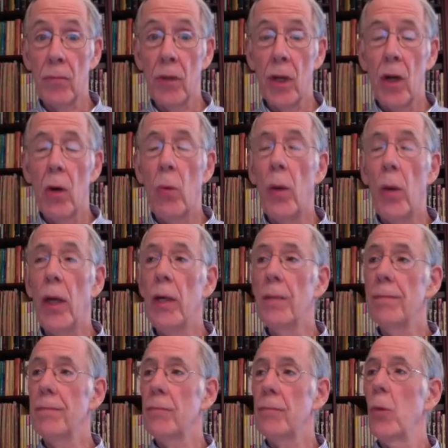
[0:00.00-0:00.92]

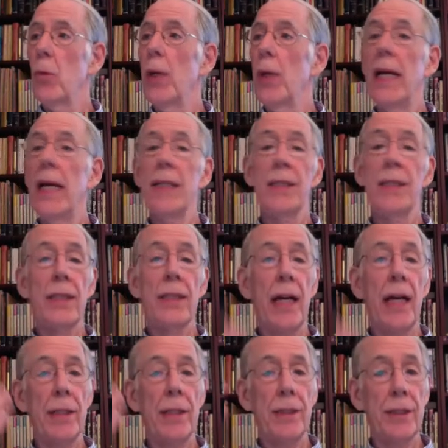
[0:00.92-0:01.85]
Well, we asked his
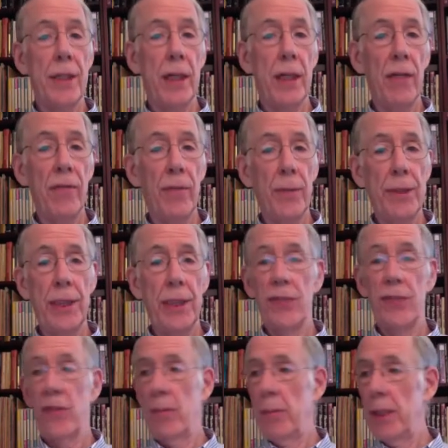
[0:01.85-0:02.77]
higher self, was this
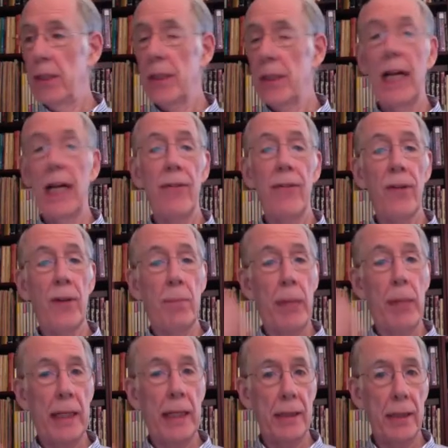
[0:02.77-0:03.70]
from this life or a
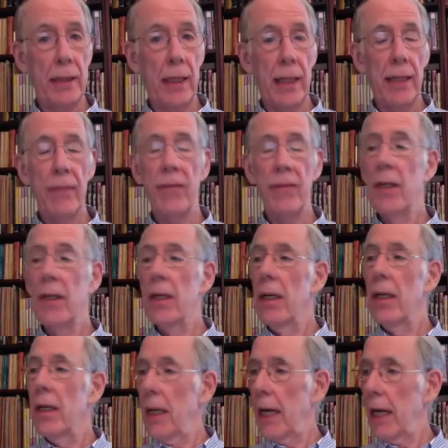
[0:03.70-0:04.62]
past life?
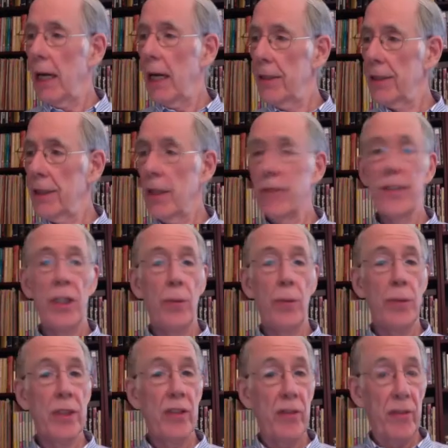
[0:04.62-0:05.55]
Higher self said it
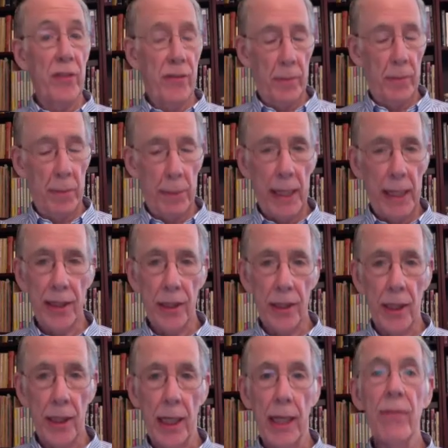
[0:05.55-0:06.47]
was from a past
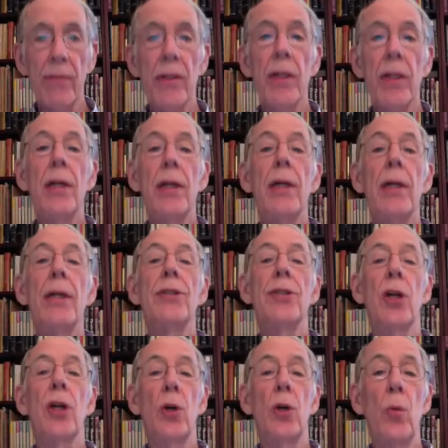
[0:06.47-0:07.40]
life.
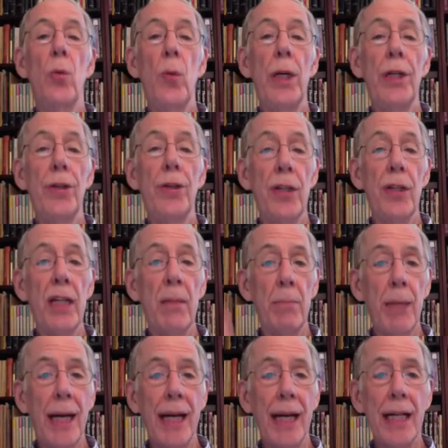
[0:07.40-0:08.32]
So we took him
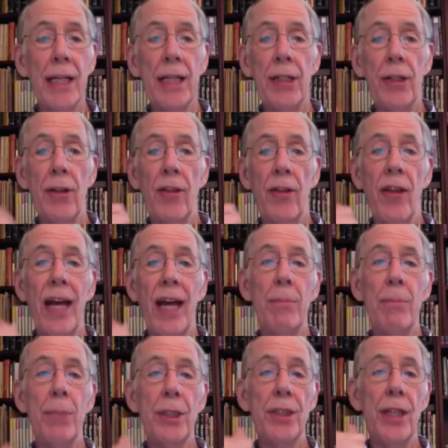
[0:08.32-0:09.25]
back into that
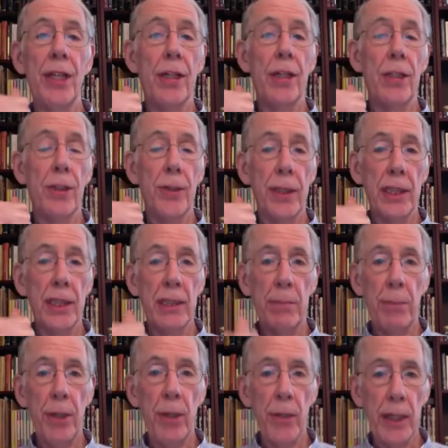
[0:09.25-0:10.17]
particular
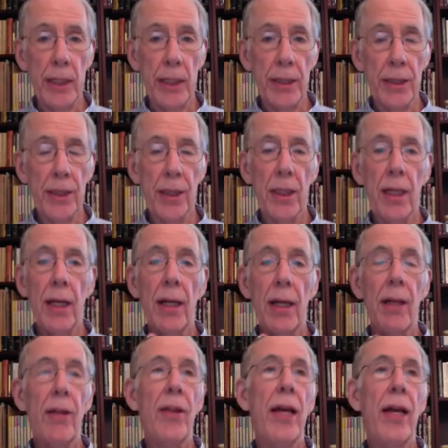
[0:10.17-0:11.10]
experience
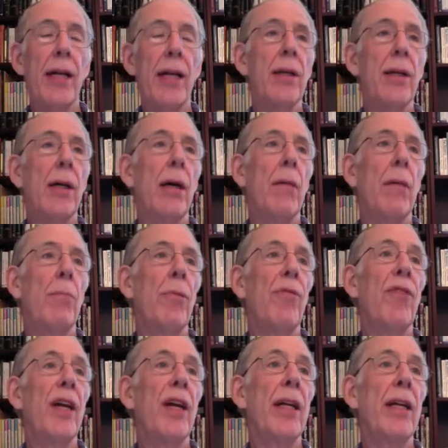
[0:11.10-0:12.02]
that
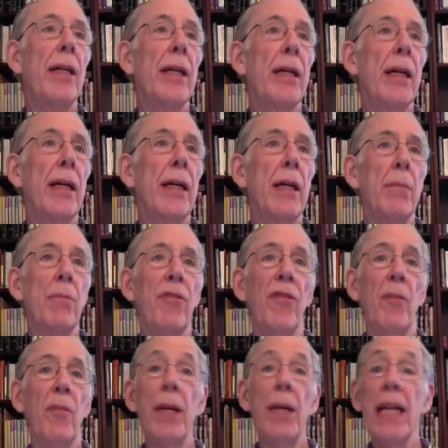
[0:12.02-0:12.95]
prevented him
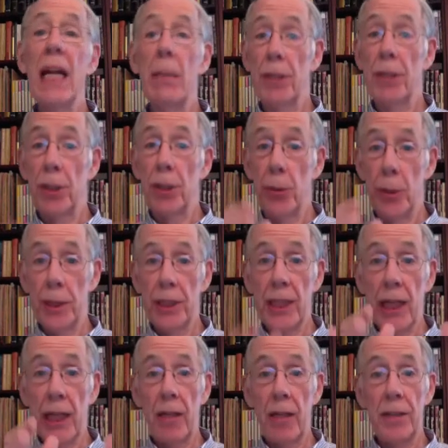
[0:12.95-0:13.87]
from being able to trill his
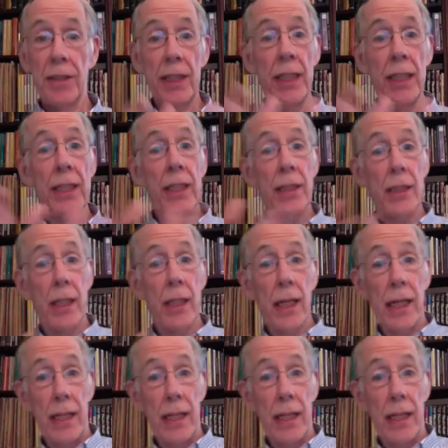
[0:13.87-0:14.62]
R's in this life.